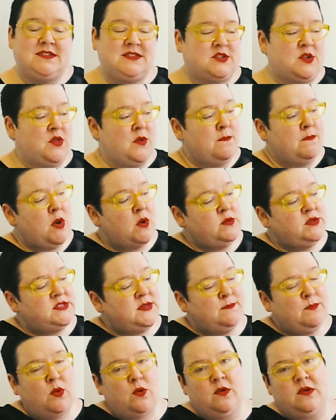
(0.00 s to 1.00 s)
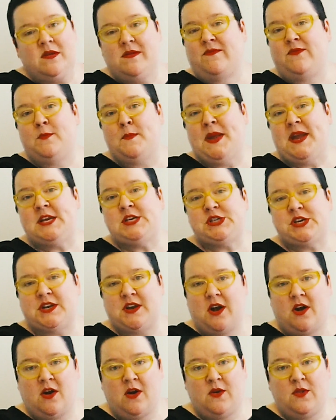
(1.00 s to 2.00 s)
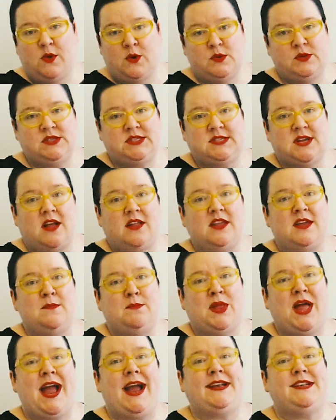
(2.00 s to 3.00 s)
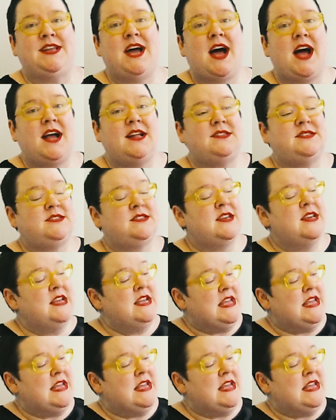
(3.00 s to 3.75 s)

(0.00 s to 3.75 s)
So the most important information are those solid black dots,